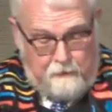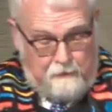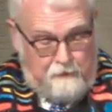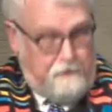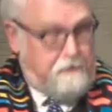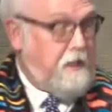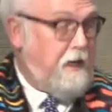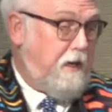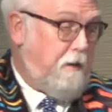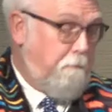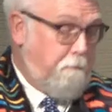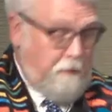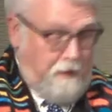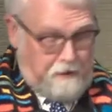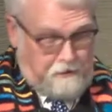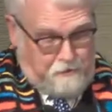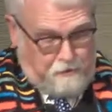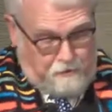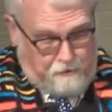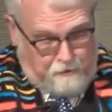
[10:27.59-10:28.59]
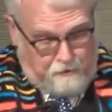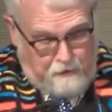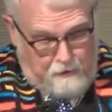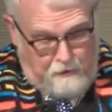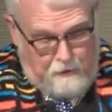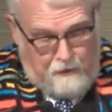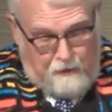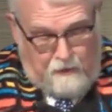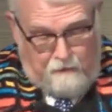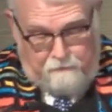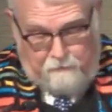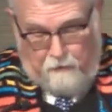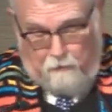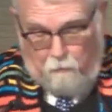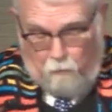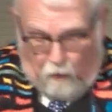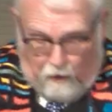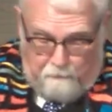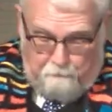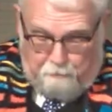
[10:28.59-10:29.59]
that take a picture
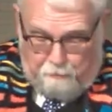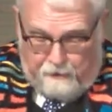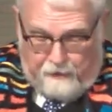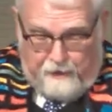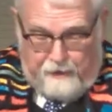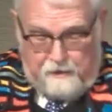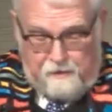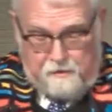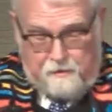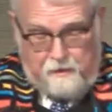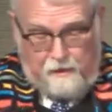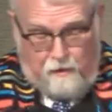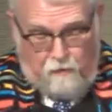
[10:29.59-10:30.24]
from one place